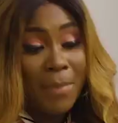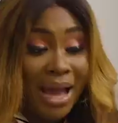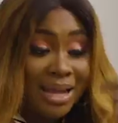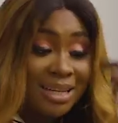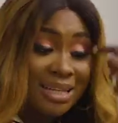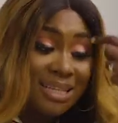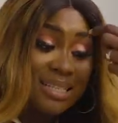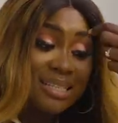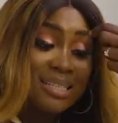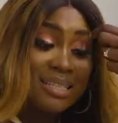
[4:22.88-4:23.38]

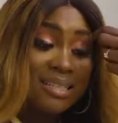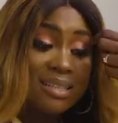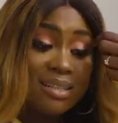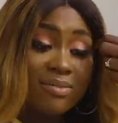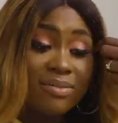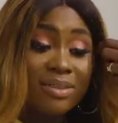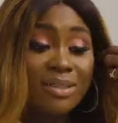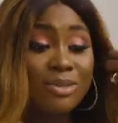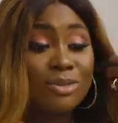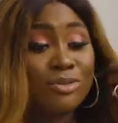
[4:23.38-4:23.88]
Man is
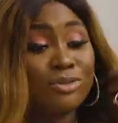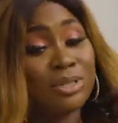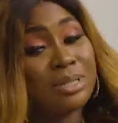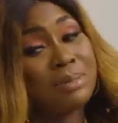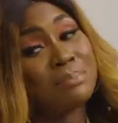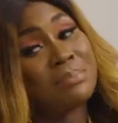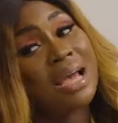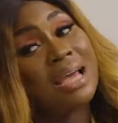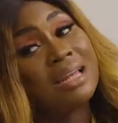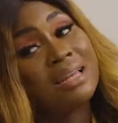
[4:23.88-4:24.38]
living the
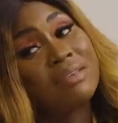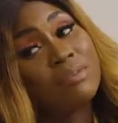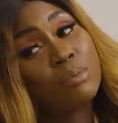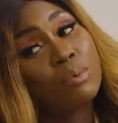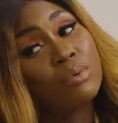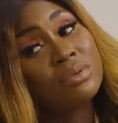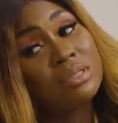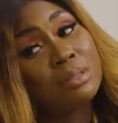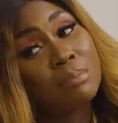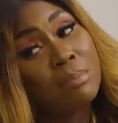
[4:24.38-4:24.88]
dream. And if he
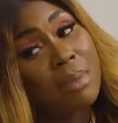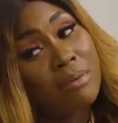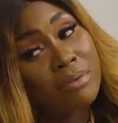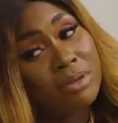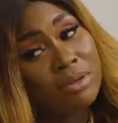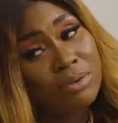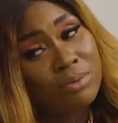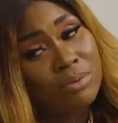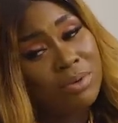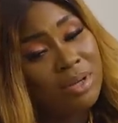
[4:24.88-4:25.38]
wants to
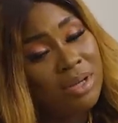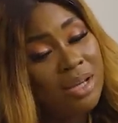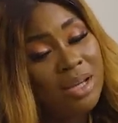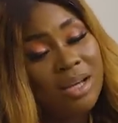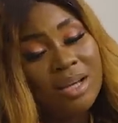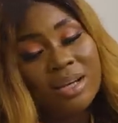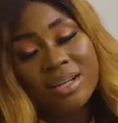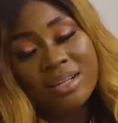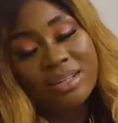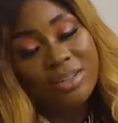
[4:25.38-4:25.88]
marry you,
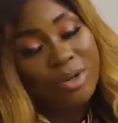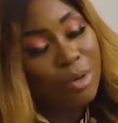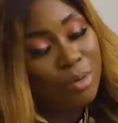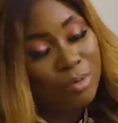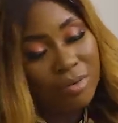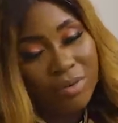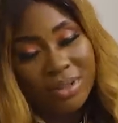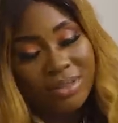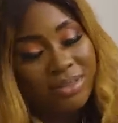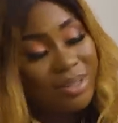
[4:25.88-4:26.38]

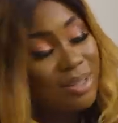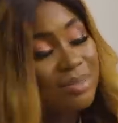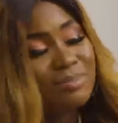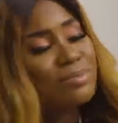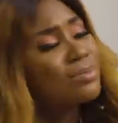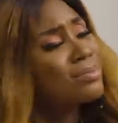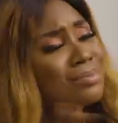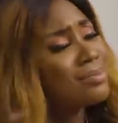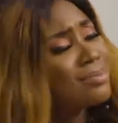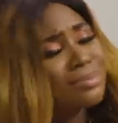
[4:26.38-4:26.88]
girlfriend,
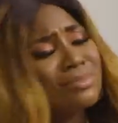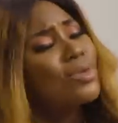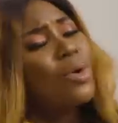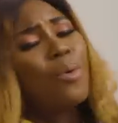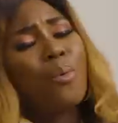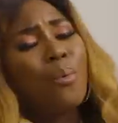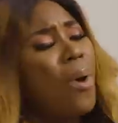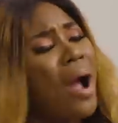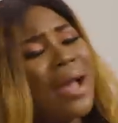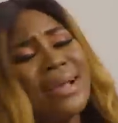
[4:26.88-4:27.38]

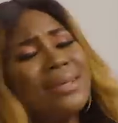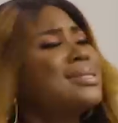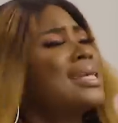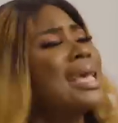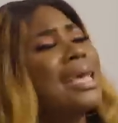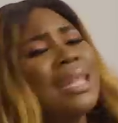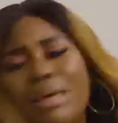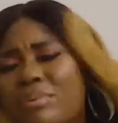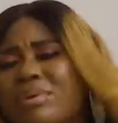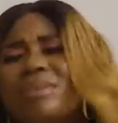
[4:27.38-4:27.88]
why is
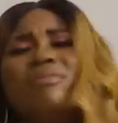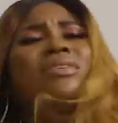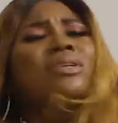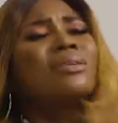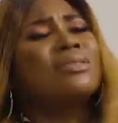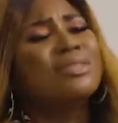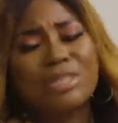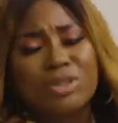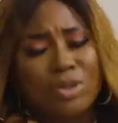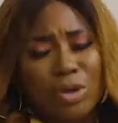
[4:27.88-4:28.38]
Caleb
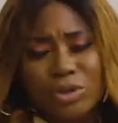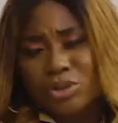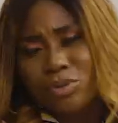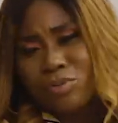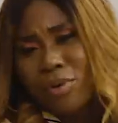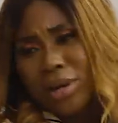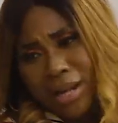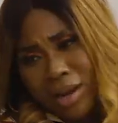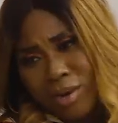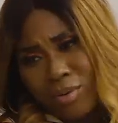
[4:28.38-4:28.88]
even in
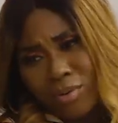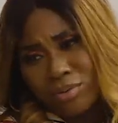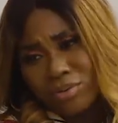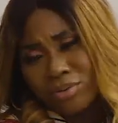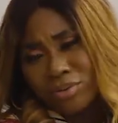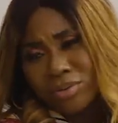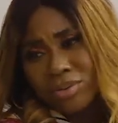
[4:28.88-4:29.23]
discussion right now?